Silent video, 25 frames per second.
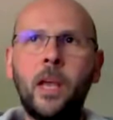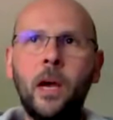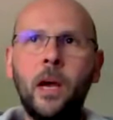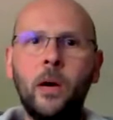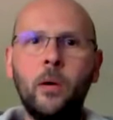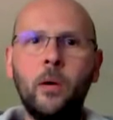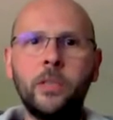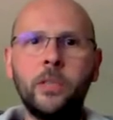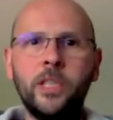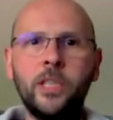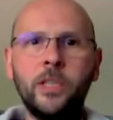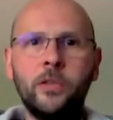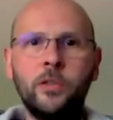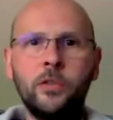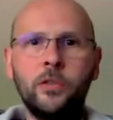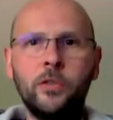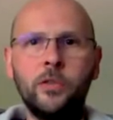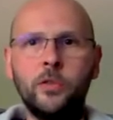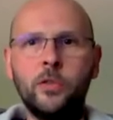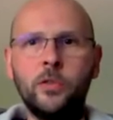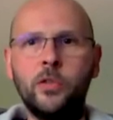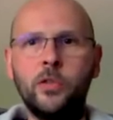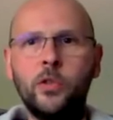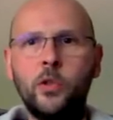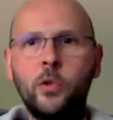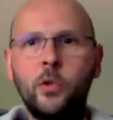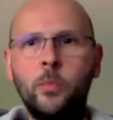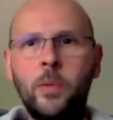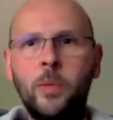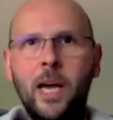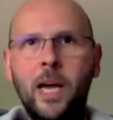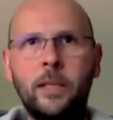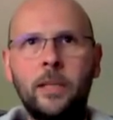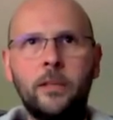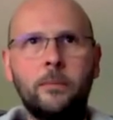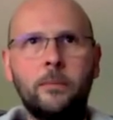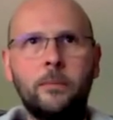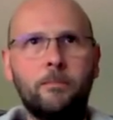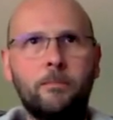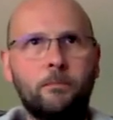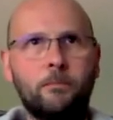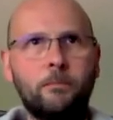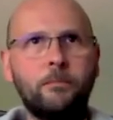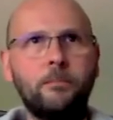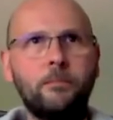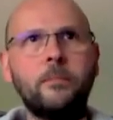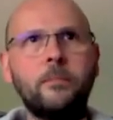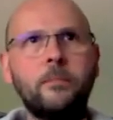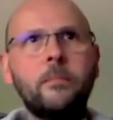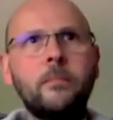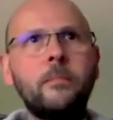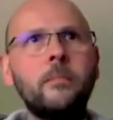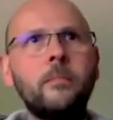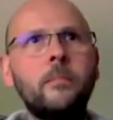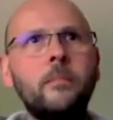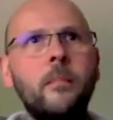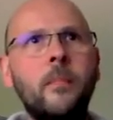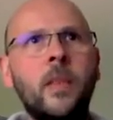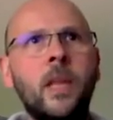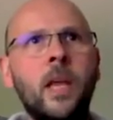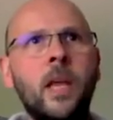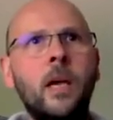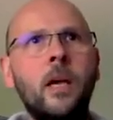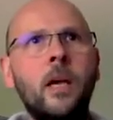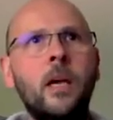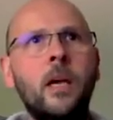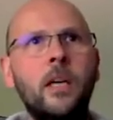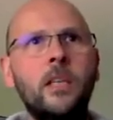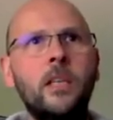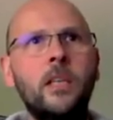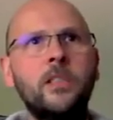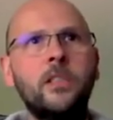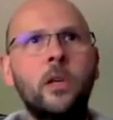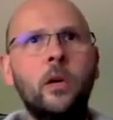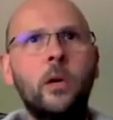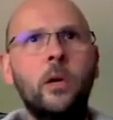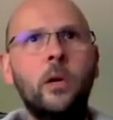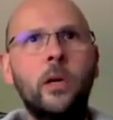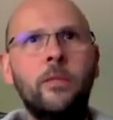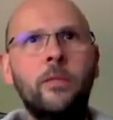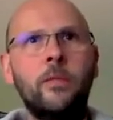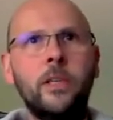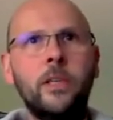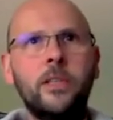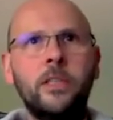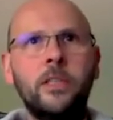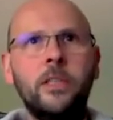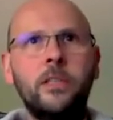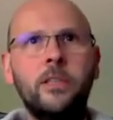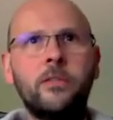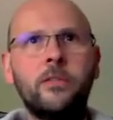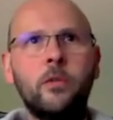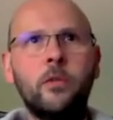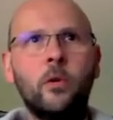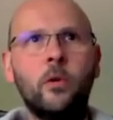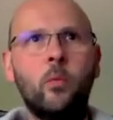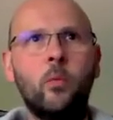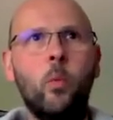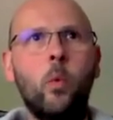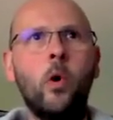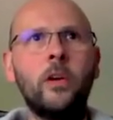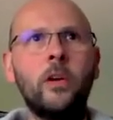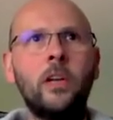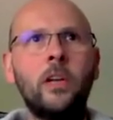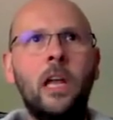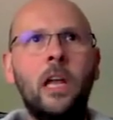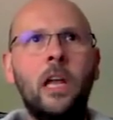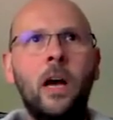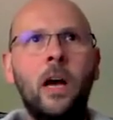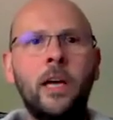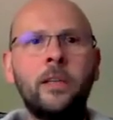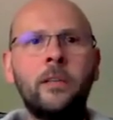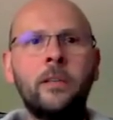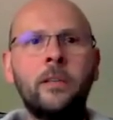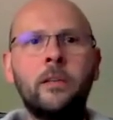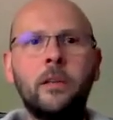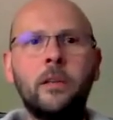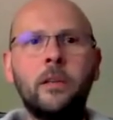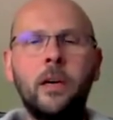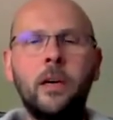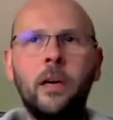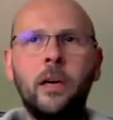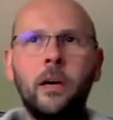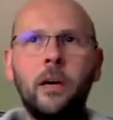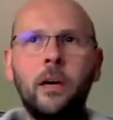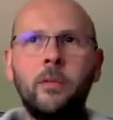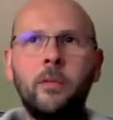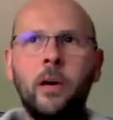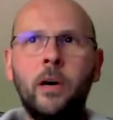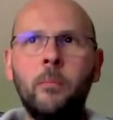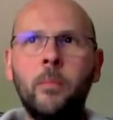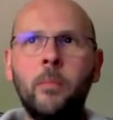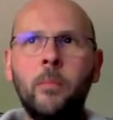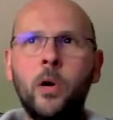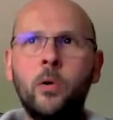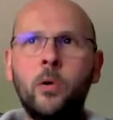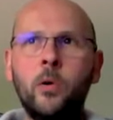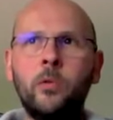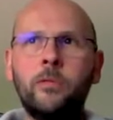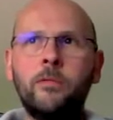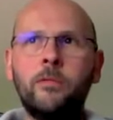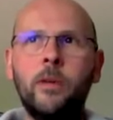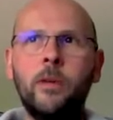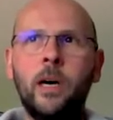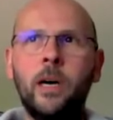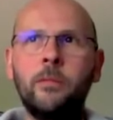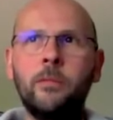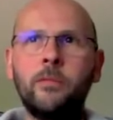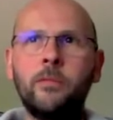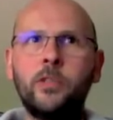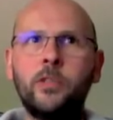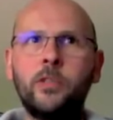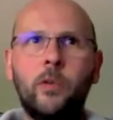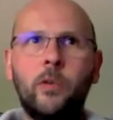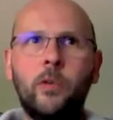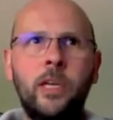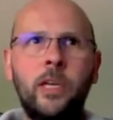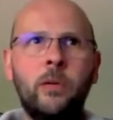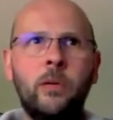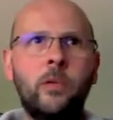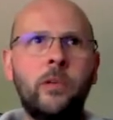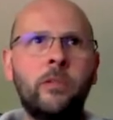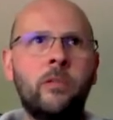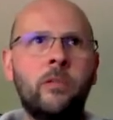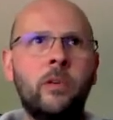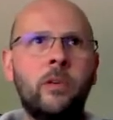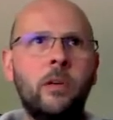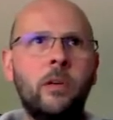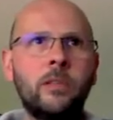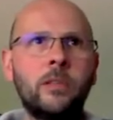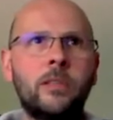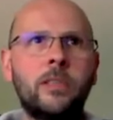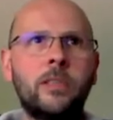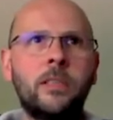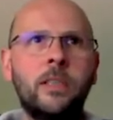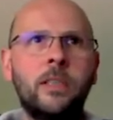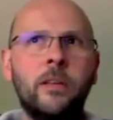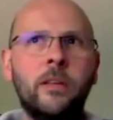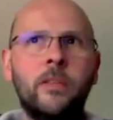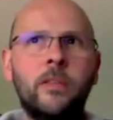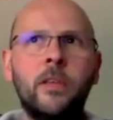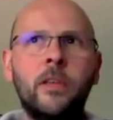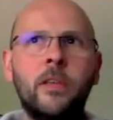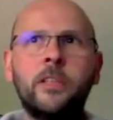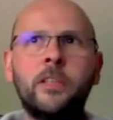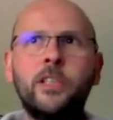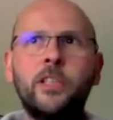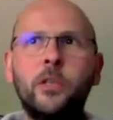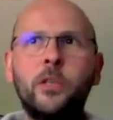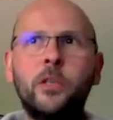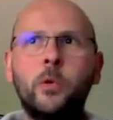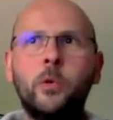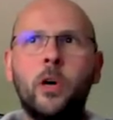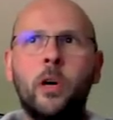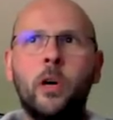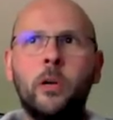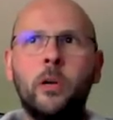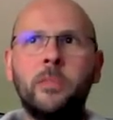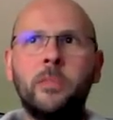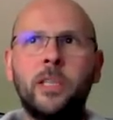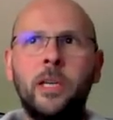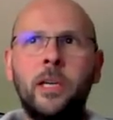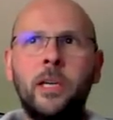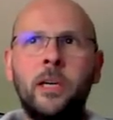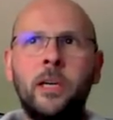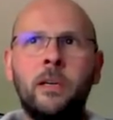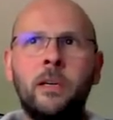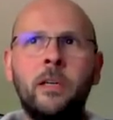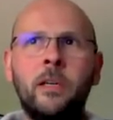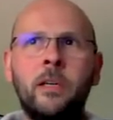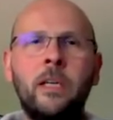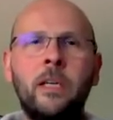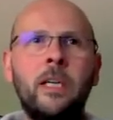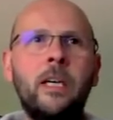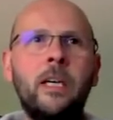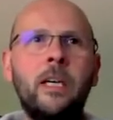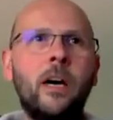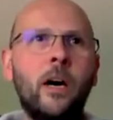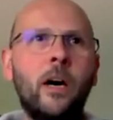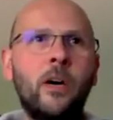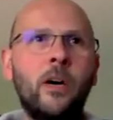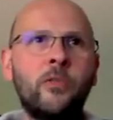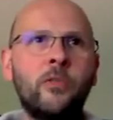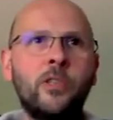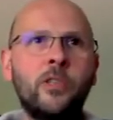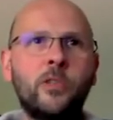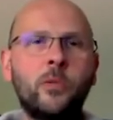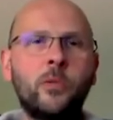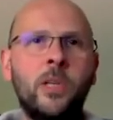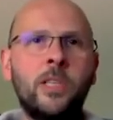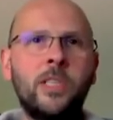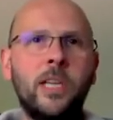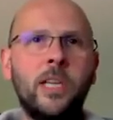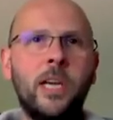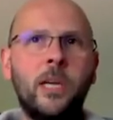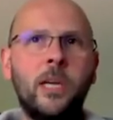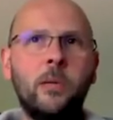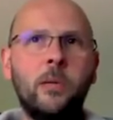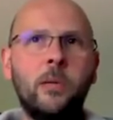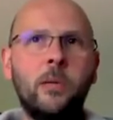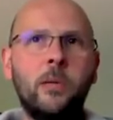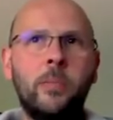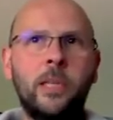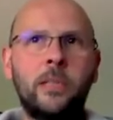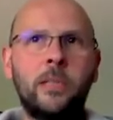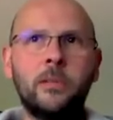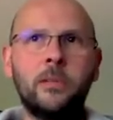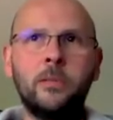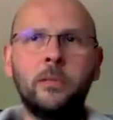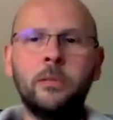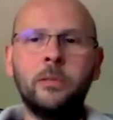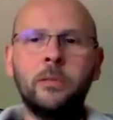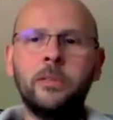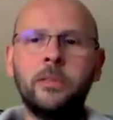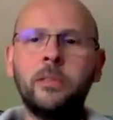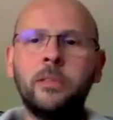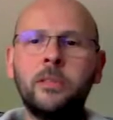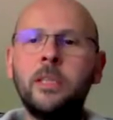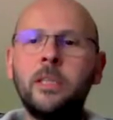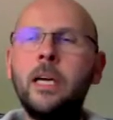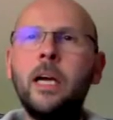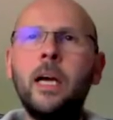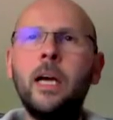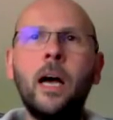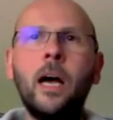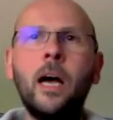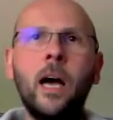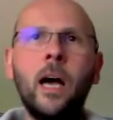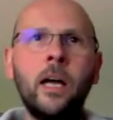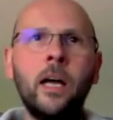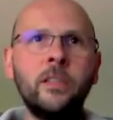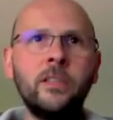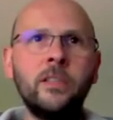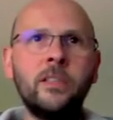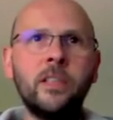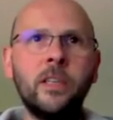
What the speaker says: which isn't too bad. So if this is sort of one line of our mode 5 screen, we've got 32 columns here, 128 pixels. And